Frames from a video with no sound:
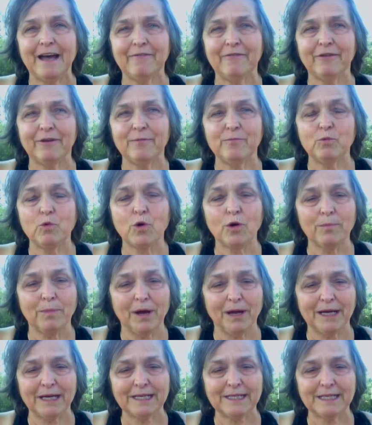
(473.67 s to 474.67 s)
from
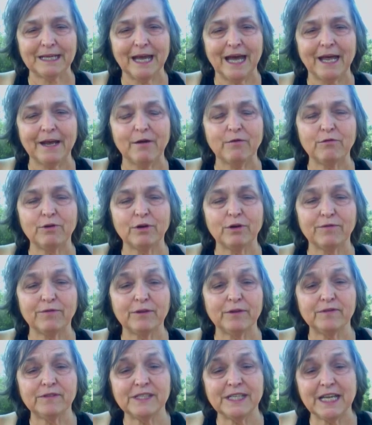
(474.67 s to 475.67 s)
Warbonnet. I don't know
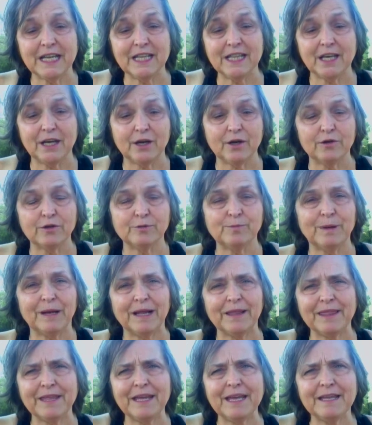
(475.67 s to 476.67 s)
if you've seen those, but
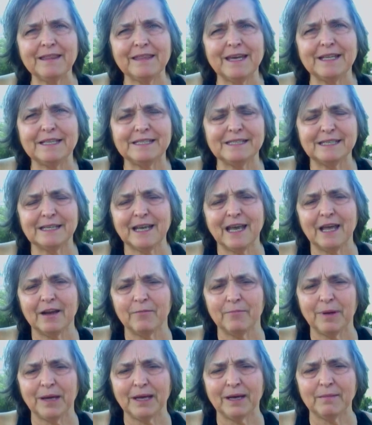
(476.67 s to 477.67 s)
I think that's the kind
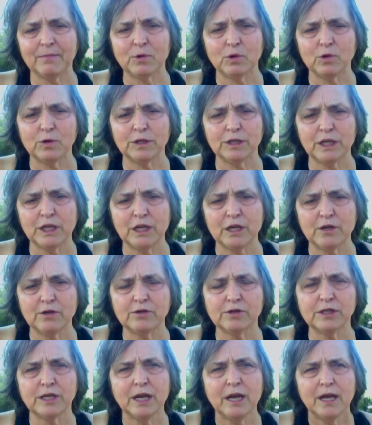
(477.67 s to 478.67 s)
of bed I'm going to
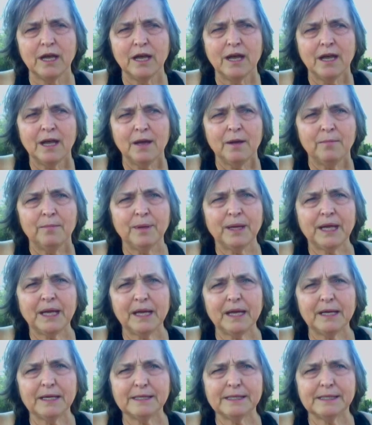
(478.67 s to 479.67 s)
use.
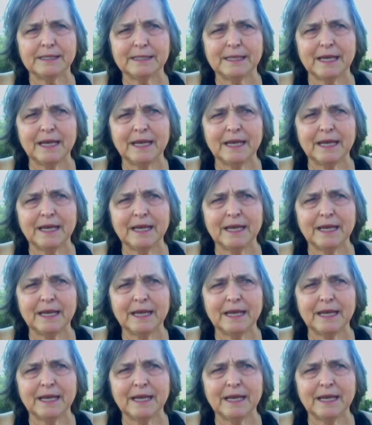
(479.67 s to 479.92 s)
Because